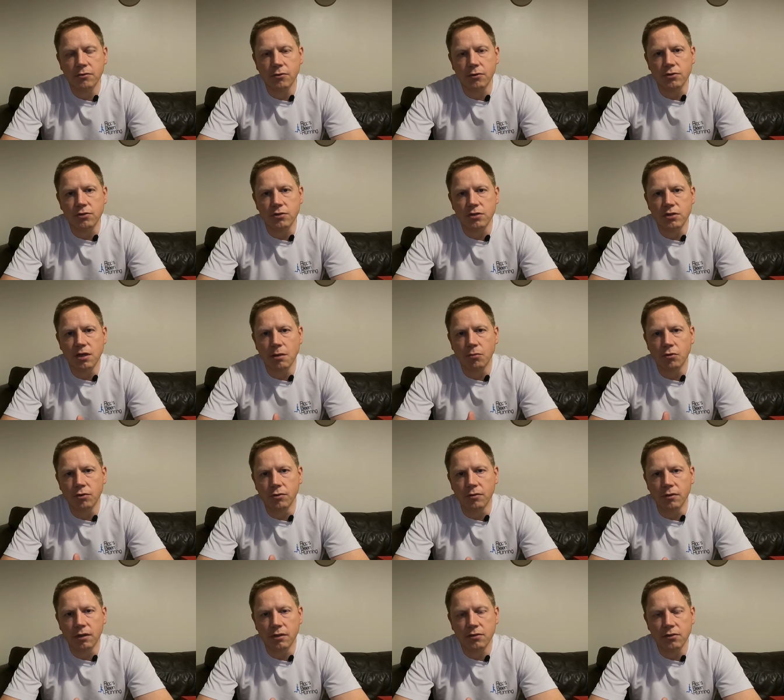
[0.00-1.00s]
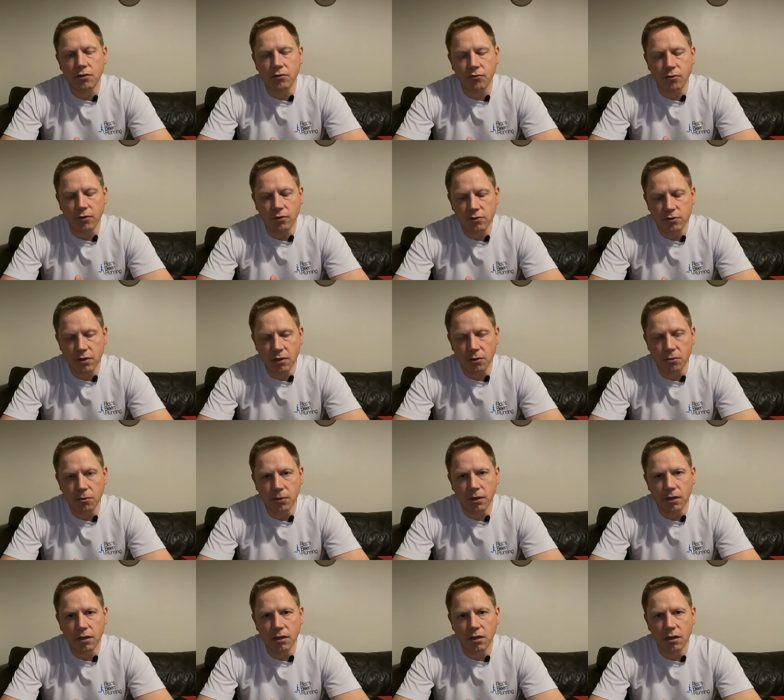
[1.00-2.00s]
across the summer, et cetera. So
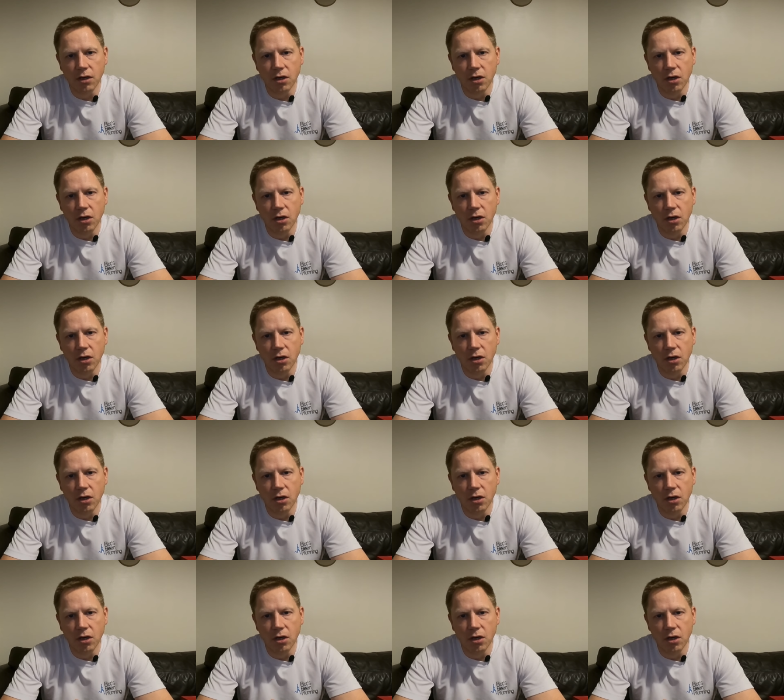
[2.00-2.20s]
uh,